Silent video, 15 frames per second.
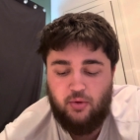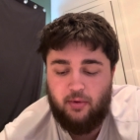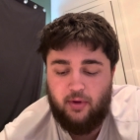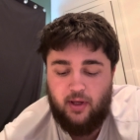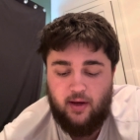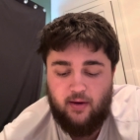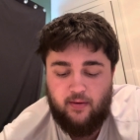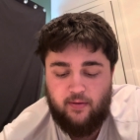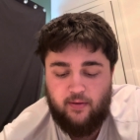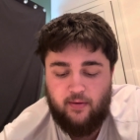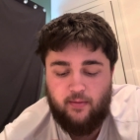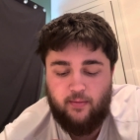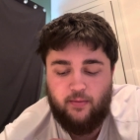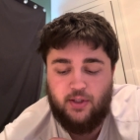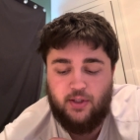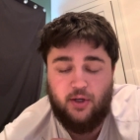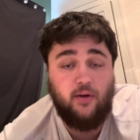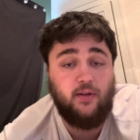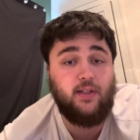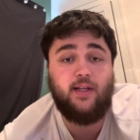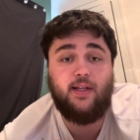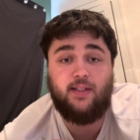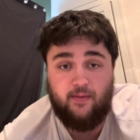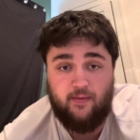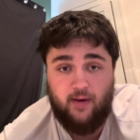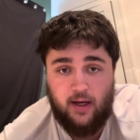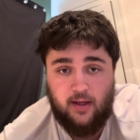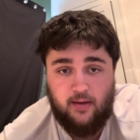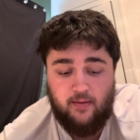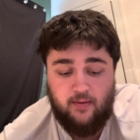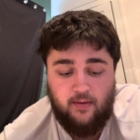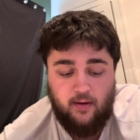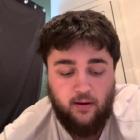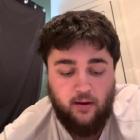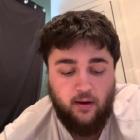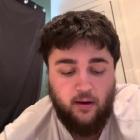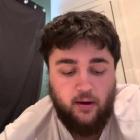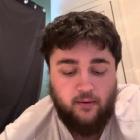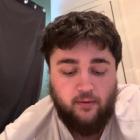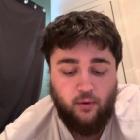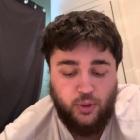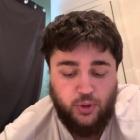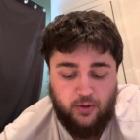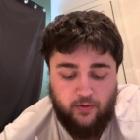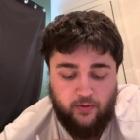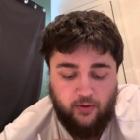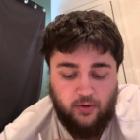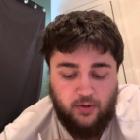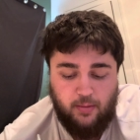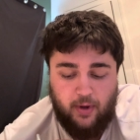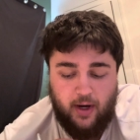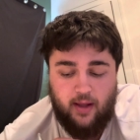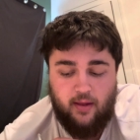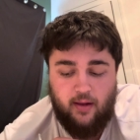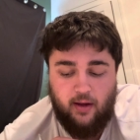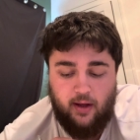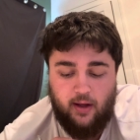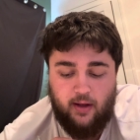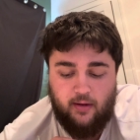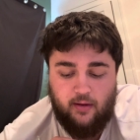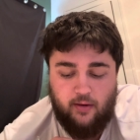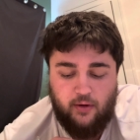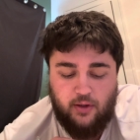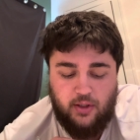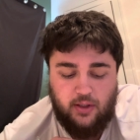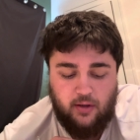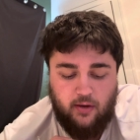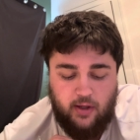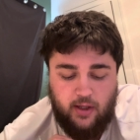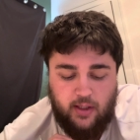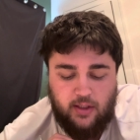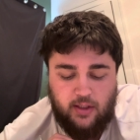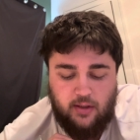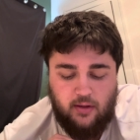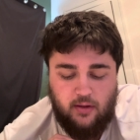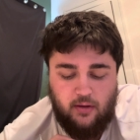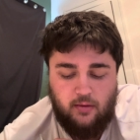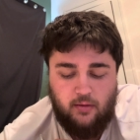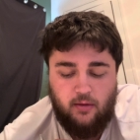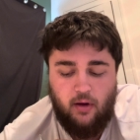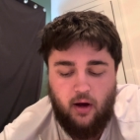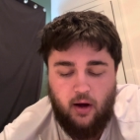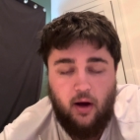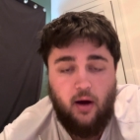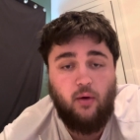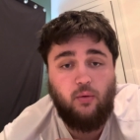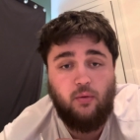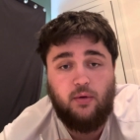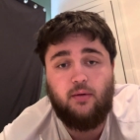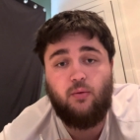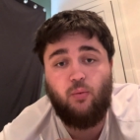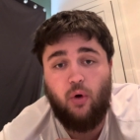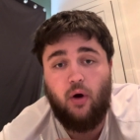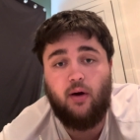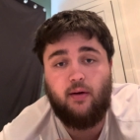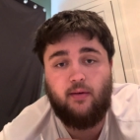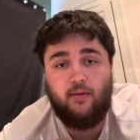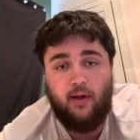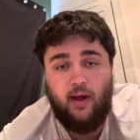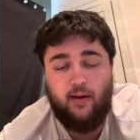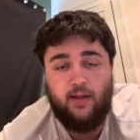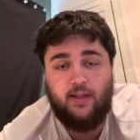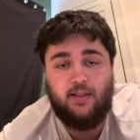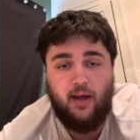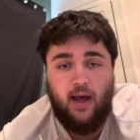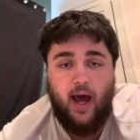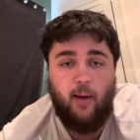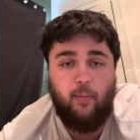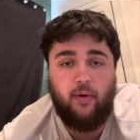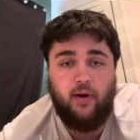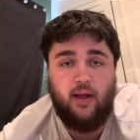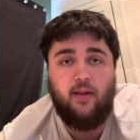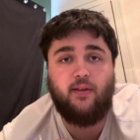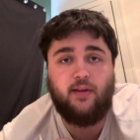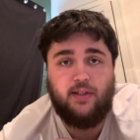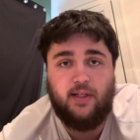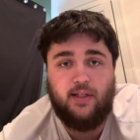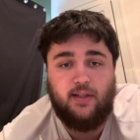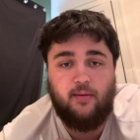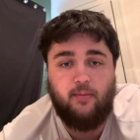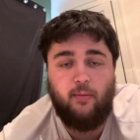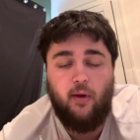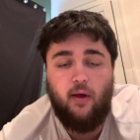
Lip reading: believe deterrence is effective for juveniles, but I think there still needs work that needs to happen in the system.